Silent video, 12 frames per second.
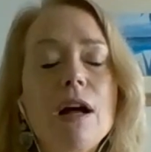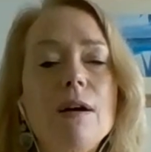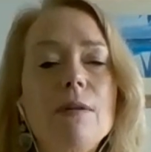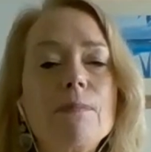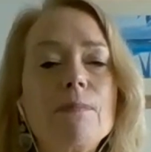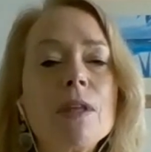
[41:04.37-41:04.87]

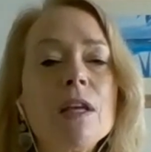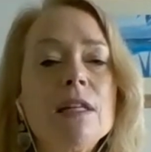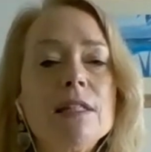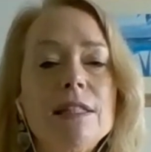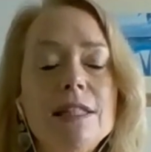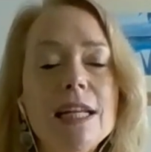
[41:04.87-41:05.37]
um,
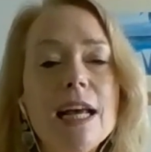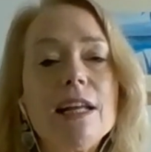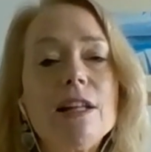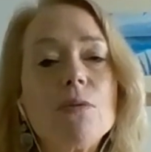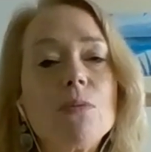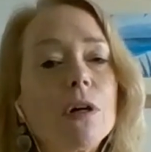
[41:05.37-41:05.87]
stay
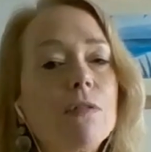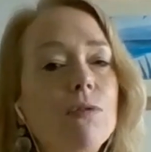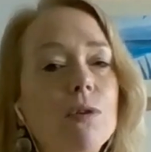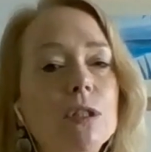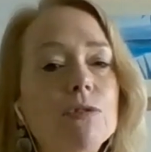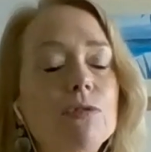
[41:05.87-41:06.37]
in the
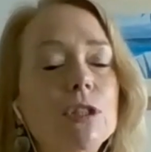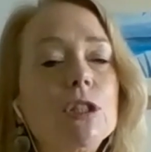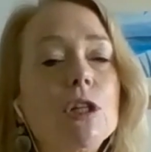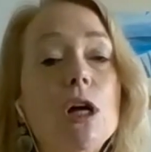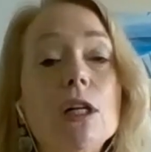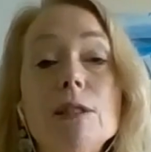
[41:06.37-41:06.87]
workforce for as
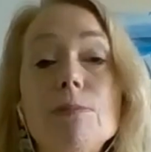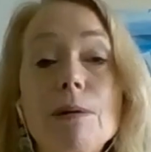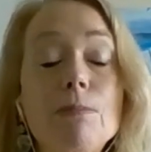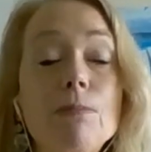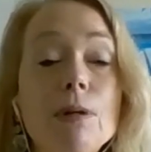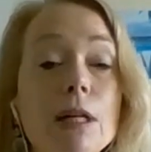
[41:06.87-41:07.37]
long as,
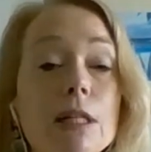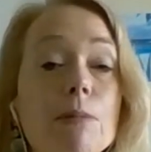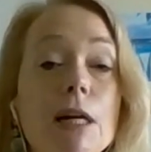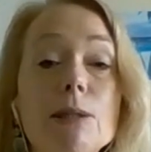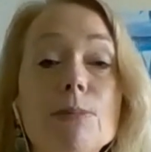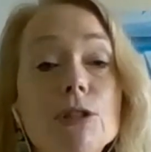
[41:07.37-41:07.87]
pe- as
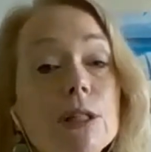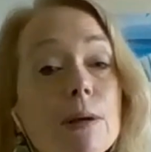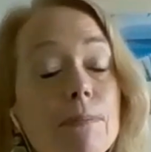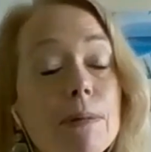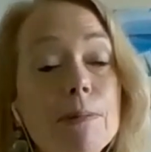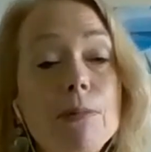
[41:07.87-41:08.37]
possible.
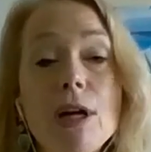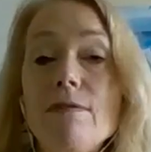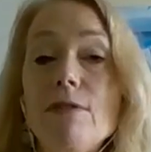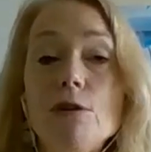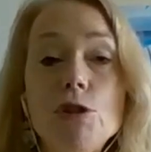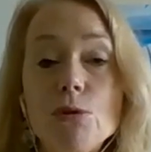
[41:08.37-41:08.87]
Some people have
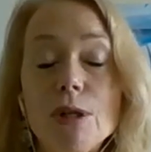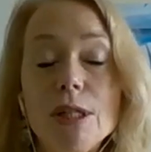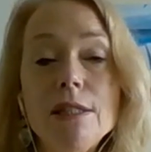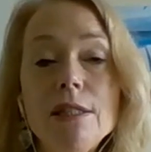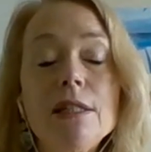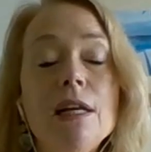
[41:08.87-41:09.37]
no
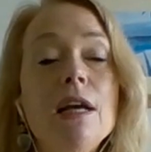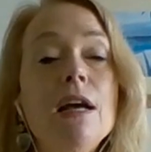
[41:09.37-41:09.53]
choice